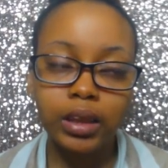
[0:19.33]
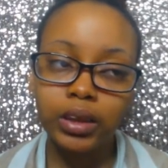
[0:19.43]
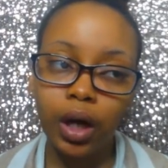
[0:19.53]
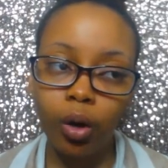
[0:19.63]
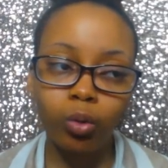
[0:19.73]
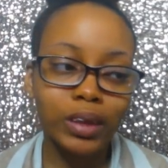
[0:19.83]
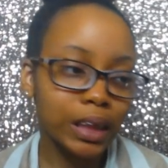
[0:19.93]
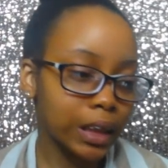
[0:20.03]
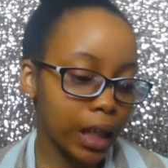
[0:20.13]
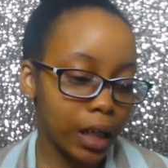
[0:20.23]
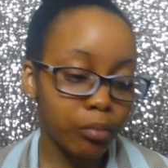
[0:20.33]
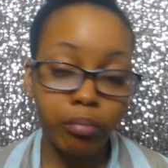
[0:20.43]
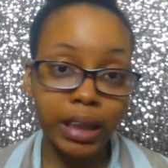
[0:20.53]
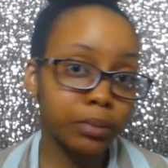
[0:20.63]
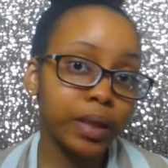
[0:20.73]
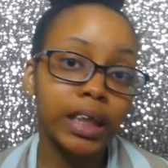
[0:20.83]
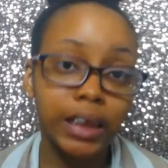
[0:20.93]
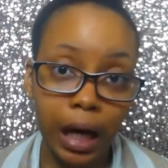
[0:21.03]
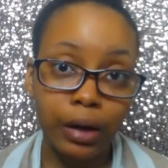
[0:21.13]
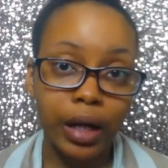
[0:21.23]
So today must be a
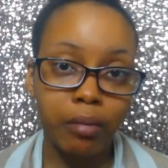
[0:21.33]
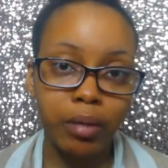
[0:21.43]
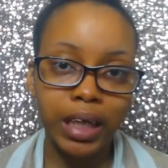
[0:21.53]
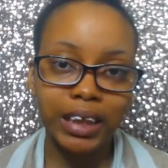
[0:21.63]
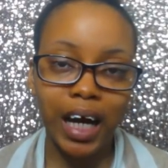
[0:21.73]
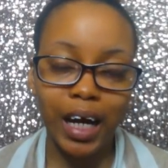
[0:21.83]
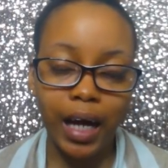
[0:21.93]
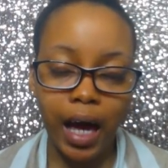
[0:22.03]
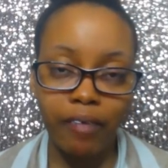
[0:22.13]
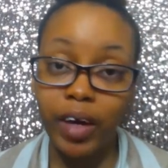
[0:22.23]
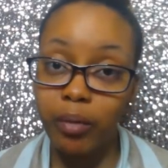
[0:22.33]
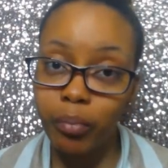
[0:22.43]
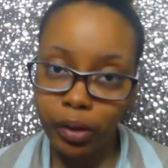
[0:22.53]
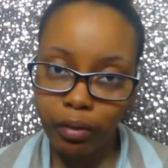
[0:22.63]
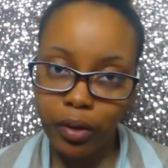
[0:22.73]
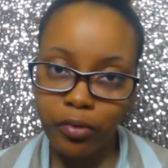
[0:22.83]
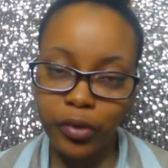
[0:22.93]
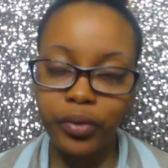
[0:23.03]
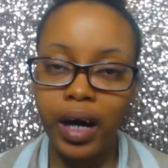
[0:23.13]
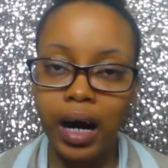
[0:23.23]
Saturday because I have a book review
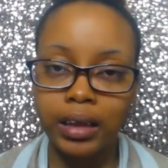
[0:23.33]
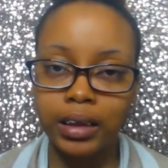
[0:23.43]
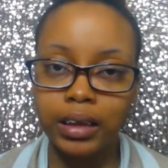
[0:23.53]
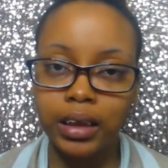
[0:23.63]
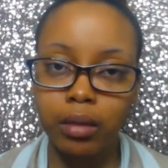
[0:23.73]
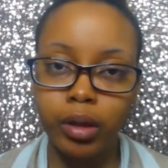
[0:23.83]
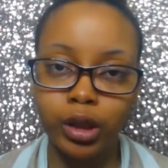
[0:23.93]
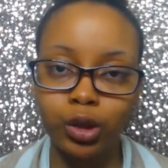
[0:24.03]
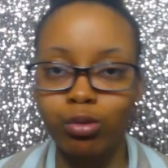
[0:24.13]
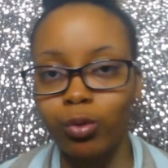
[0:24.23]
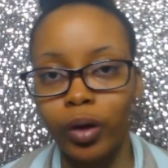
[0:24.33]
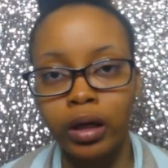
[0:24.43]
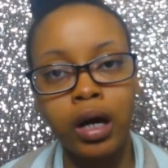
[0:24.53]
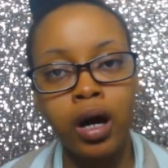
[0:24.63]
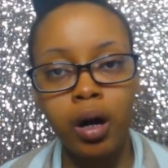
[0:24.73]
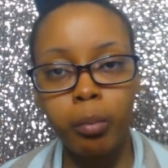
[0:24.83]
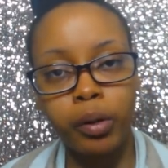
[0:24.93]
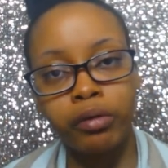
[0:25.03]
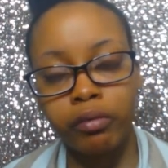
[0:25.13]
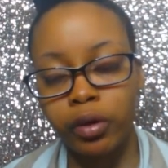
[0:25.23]
for you guys, and it's going to be a two-in-one
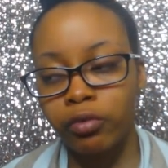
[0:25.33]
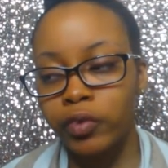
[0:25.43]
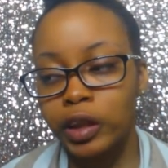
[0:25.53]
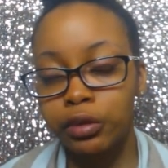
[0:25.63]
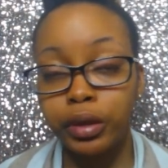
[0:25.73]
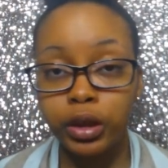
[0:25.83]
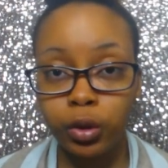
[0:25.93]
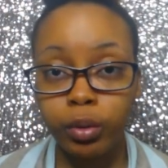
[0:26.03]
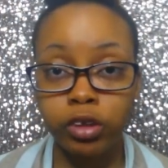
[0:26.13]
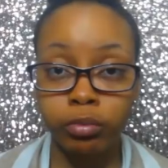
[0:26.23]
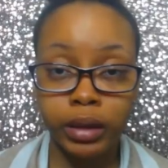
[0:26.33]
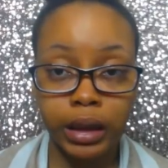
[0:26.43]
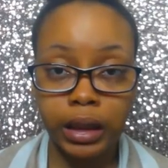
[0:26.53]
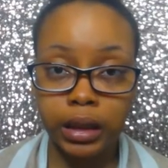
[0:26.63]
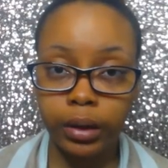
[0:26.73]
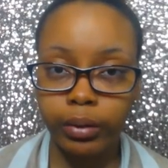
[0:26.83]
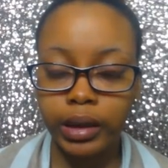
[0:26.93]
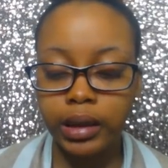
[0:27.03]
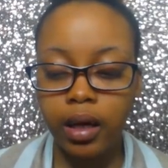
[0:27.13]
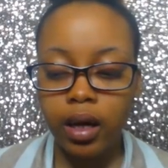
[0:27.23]
book review featuring two books from C.S.
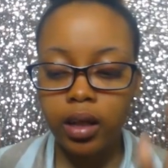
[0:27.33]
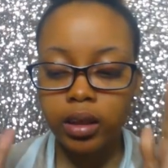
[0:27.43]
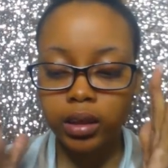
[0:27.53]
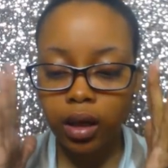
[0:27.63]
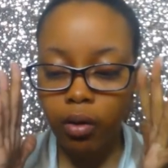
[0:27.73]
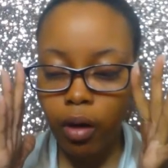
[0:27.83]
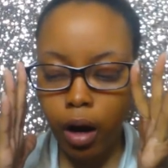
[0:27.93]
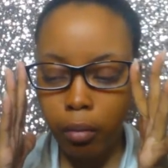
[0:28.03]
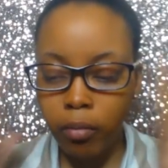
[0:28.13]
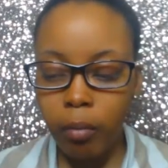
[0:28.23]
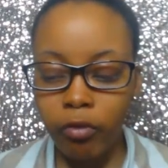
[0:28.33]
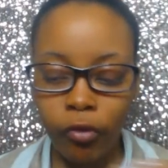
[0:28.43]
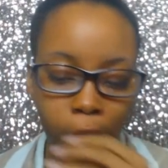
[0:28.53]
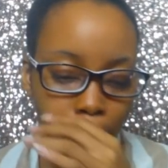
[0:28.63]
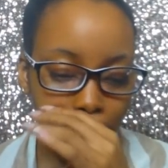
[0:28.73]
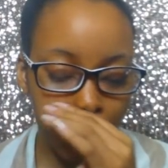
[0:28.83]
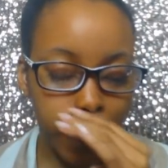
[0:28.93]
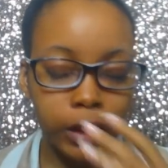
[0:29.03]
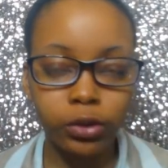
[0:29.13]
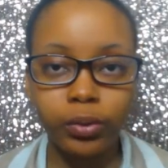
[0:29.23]
Lewis. So um, before I begin,
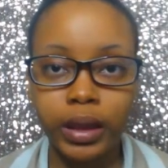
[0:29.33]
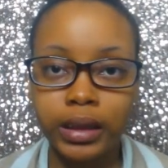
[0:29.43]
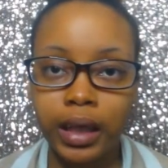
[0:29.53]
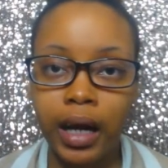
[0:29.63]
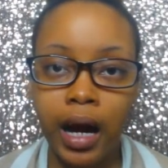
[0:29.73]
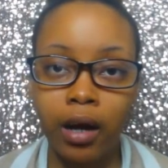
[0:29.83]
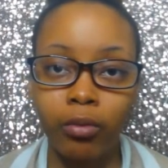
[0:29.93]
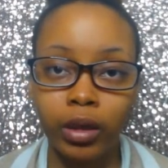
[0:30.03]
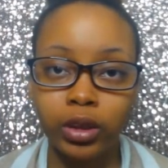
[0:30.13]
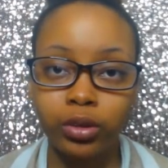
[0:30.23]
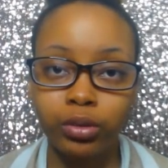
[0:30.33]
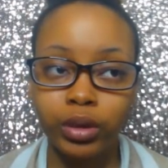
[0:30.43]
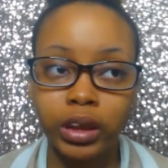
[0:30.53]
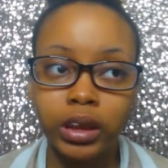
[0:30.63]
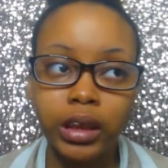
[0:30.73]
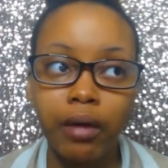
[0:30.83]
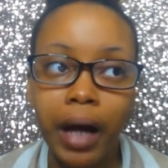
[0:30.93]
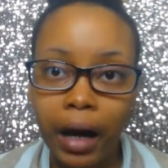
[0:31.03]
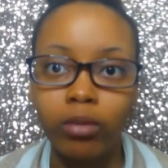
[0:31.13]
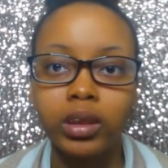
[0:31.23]
I do want to say I want to just
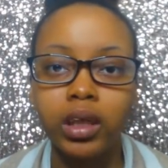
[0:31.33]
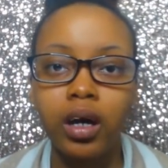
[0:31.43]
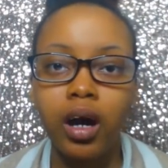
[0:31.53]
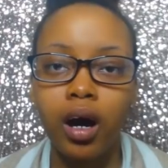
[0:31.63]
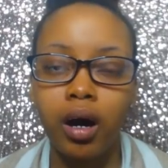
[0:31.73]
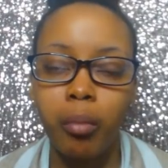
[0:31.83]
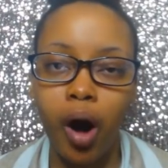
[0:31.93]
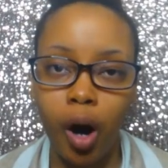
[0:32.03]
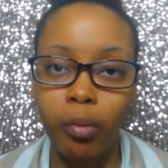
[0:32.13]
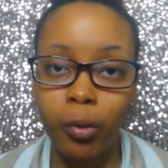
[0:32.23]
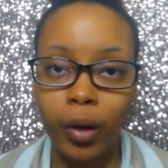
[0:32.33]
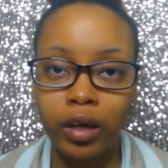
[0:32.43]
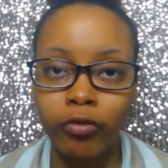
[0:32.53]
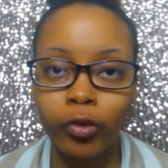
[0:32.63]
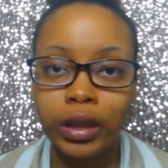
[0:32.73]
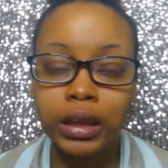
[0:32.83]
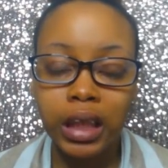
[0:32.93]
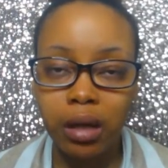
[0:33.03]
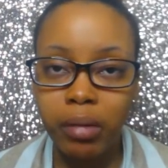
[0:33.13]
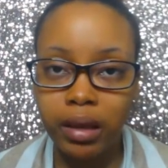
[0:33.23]
shout out um, HarperOne for
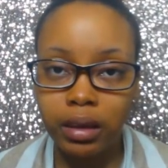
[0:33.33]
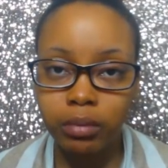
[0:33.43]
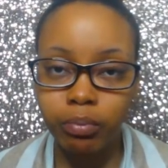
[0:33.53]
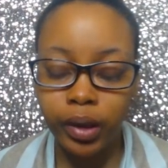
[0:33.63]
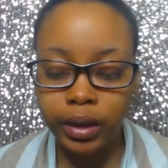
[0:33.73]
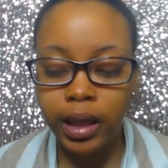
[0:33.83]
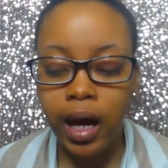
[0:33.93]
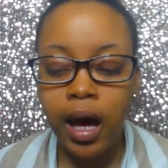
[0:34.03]
sending me these books.